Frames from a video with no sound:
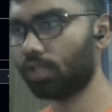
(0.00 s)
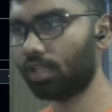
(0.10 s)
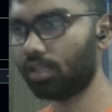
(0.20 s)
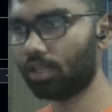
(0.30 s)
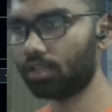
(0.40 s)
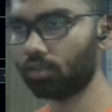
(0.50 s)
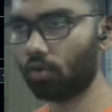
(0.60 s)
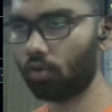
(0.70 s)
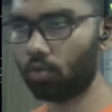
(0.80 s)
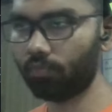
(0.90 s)
I think that is
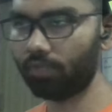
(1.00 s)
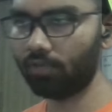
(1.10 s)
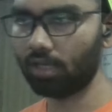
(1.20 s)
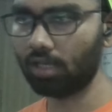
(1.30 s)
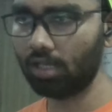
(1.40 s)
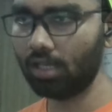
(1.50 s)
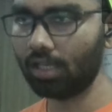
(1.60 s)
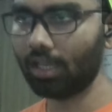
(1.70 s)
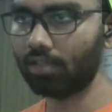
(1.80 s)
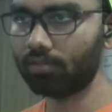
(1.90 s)
Ogrom V1
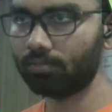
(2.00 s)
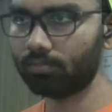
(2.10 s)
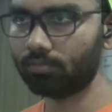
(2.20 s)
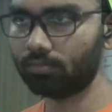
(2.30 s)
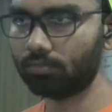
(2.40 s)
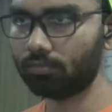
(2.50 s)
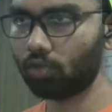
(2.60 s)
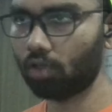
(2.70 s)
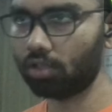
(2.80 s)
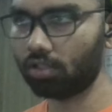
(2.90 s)
and
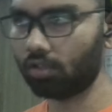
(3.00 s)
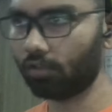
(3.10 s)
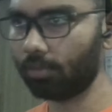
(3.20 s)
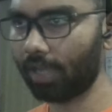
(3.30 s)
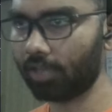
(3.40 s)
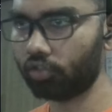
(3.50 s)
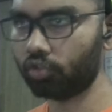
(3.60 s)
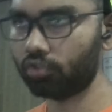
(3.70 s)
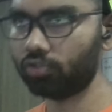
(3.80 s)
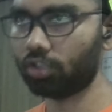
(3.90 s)
the author of the
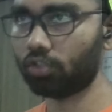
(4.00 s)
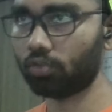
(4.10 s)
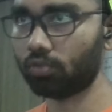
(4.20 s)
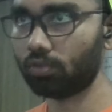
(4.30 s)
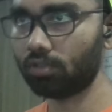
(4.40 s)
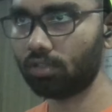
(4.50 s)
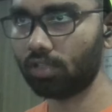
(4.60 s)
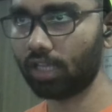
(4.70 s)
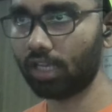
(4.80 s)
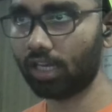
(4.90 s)
package, Jethro.
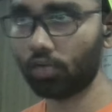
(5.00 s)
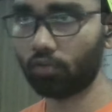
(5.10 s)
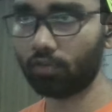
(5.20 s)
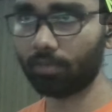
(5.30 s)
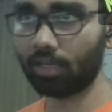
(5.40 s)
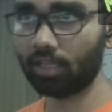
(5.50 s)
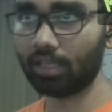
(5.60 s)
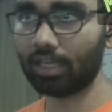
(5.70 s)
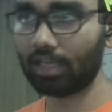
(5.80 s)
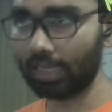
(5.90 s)
I don't know if I'm getting
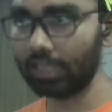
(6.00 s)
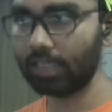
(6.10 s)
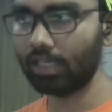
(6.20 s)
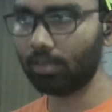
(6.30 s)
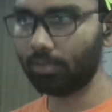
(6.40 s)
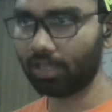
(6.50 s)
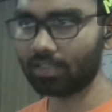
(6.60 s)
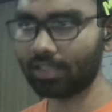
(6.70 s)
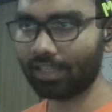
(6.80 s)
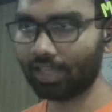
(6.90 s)
that right, but then
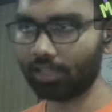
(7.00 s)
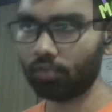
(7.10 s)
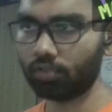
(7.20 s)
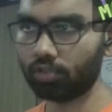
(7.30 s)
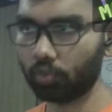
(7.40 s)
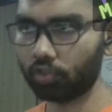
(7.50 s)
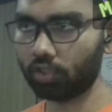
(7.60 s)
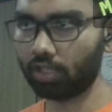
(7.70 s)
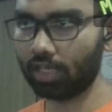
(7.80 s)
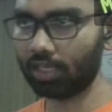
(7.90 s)
it's like, yeah, you just switch
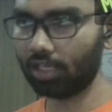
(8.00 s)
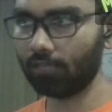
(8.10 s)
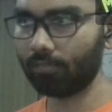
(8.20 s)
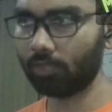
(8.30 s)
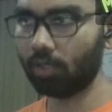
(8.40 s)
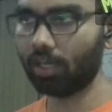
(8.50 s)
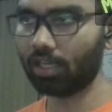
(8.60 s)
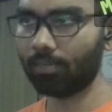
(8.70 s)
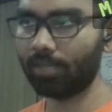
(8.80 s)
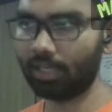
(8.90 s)
your directory, you get a
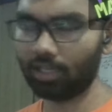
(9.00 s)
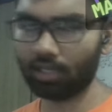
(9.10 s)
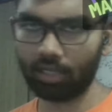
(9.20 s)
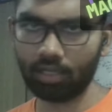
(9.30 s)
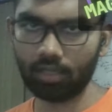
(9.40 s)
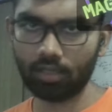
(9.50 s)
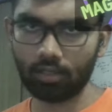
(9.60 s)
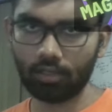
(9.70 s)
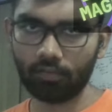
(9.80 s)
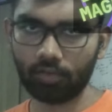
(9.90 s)
completing read
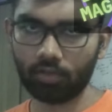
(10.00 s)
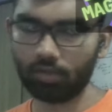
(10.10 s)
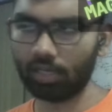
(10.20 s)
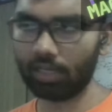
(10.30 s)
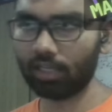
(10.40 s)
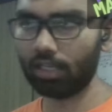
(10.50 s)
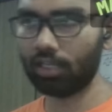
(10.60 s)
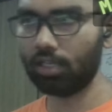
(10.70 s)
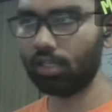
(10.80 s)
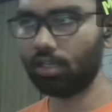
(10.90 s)
for your new directory,
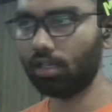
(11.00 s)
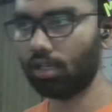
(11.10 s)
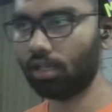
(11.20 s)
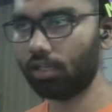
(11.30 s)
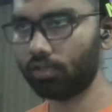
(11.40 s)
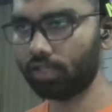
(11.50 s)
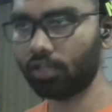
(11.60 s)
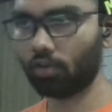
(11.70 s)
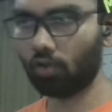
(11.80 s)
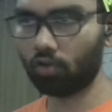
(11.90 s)
you set
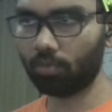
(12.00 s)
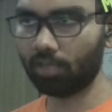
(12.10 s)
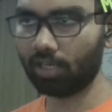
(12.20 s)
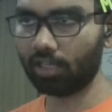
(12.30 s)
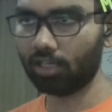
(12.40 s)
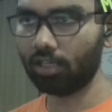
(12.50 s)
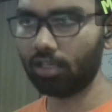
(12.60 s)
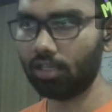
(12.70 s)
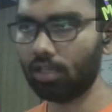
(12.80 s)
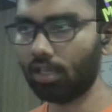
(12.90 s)
your Ogrom directory,
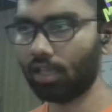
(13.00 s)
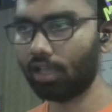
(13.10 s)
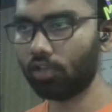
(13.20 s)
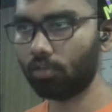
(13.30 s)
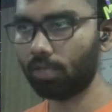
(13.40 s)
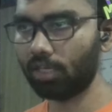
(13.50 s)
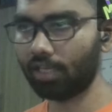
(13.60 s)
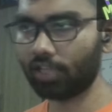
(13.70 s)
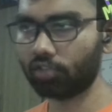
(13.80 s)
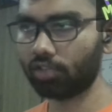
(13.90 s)
and you build
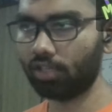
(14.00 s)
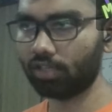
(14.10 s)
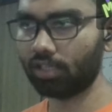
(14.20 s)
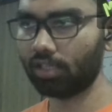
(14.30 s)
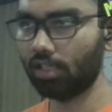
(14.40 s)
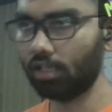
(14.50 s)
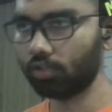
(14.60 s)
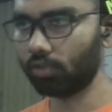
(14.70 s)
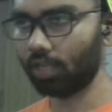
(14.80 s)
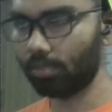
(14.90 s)
cache async.
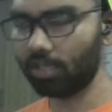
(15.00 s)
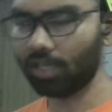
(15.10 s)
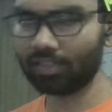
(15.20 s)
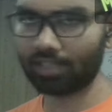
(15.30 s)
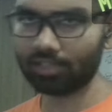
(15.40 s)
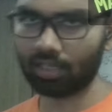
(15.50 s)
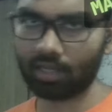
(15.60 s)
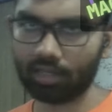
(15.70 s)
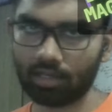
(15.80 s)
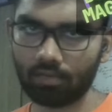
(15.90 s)
So that build cache async
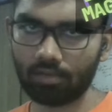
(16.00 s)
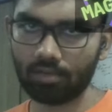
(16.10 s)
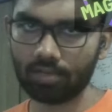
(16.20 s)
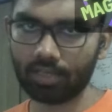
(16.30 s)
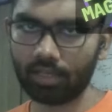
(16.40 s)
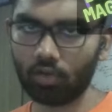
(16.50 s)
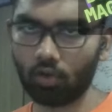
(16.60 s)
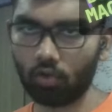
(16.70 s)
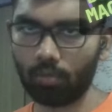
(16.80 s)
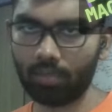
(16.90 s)
right now is like an
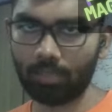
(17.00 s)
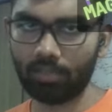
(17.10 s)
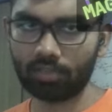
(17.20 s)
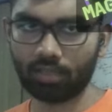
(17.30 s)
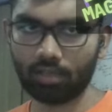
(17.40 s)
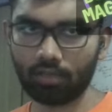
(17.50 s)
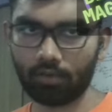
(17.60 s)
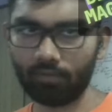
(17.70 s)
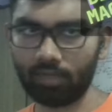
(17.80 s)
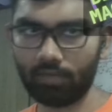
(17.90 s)
Ogrom DB sync
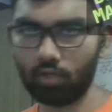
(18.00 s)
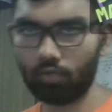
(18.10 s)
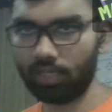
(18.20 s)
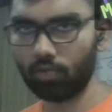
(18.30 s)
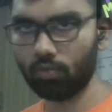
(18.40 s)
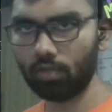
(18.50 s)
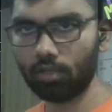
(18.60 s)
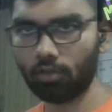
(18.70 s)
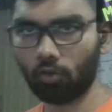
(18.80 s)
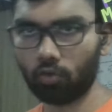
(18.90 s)
from V1 to V2.
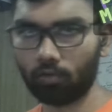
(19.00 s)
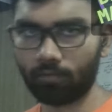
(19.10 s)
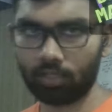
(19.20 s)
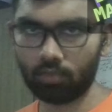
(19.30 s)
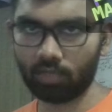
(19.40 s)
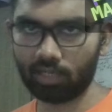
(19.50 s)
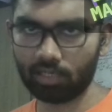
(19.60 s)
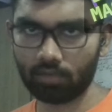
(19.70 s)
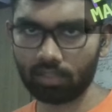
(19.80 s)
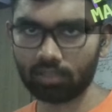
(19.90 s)
Ogrom V2 right
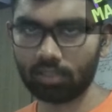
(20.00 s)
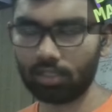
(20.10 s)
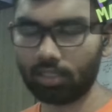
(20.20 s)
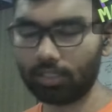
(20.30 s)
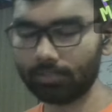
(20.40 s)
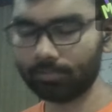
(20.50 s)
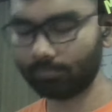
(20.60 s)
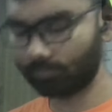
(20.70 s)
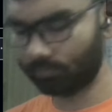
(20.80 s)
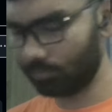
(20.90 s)
now does a
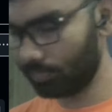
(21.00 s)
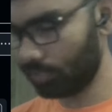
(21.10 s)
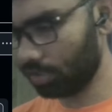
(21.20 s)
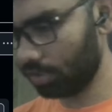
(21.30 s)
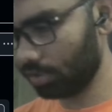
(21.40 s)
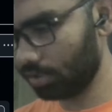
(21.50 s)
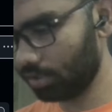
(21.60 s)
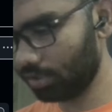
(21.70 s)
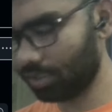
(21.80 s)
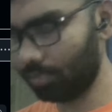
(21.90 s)

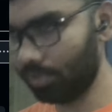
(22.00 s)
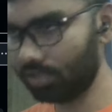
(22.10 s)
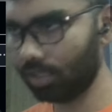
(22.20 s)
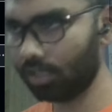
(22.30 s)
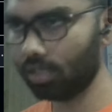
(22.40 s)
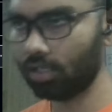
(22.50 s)
DB sync,